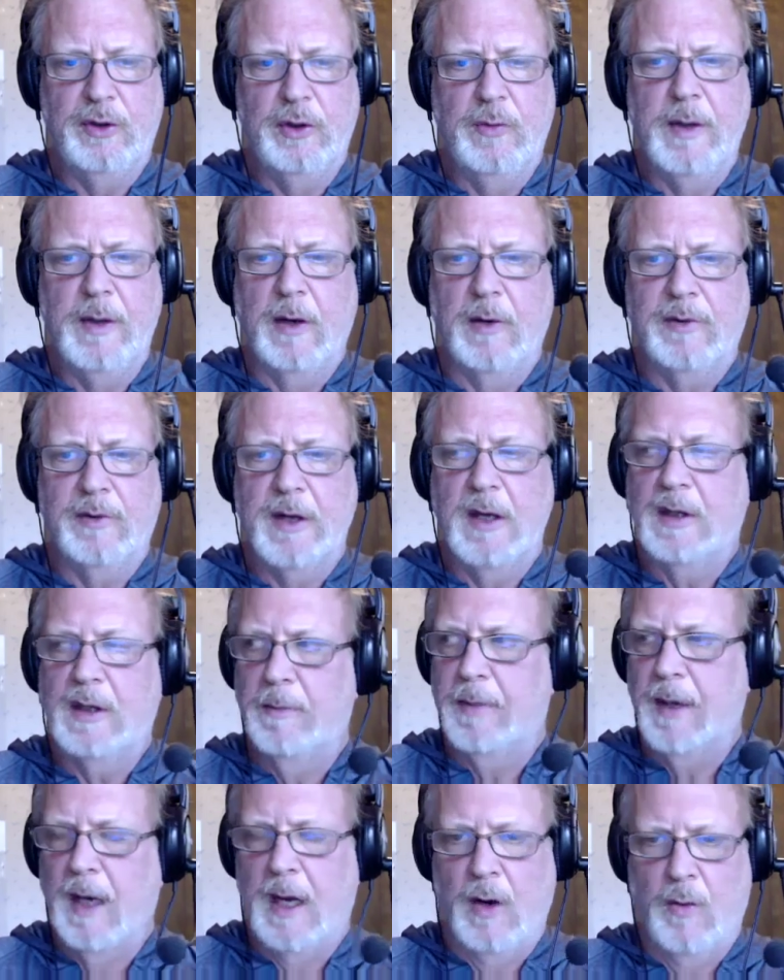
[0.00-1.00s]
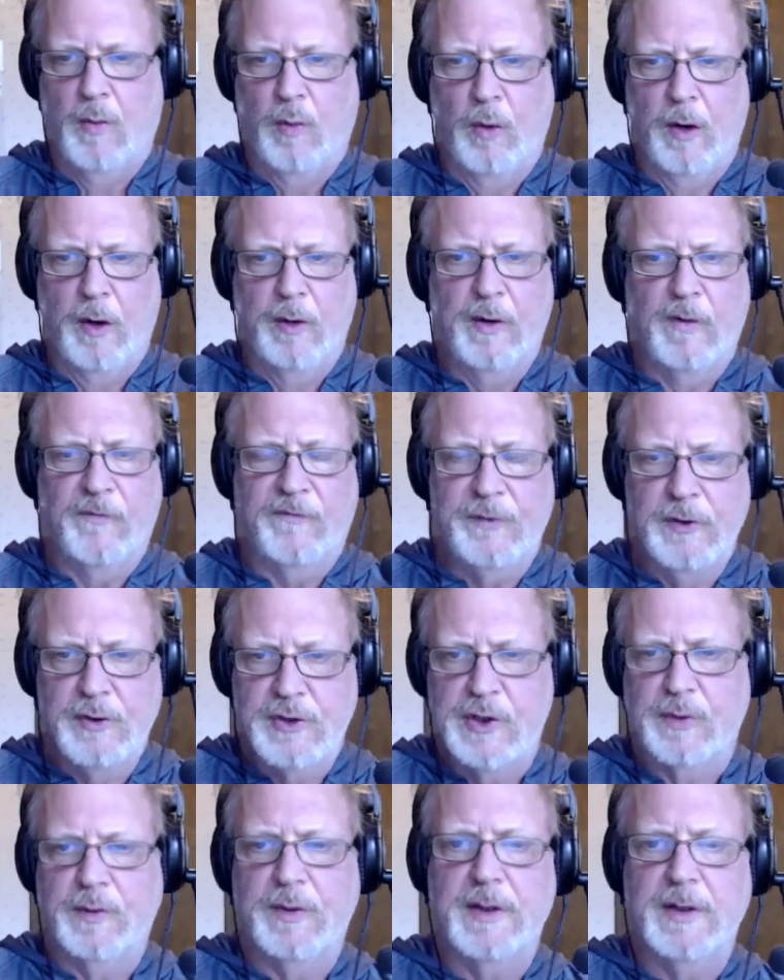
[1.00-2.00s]
better think about where your
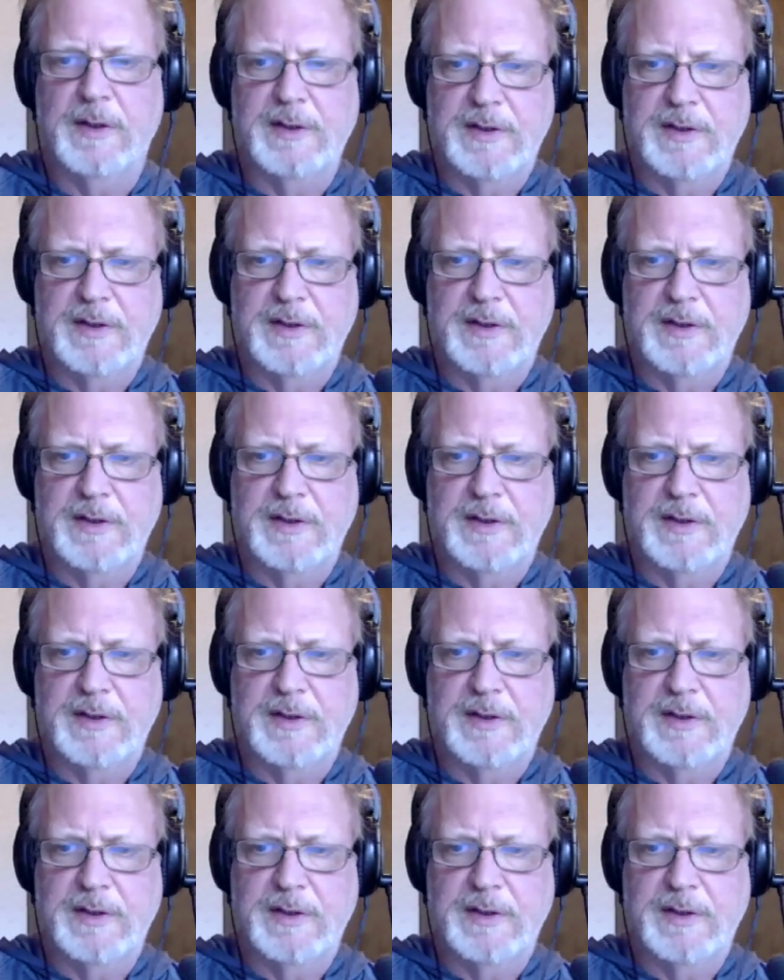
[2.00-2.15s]
future is.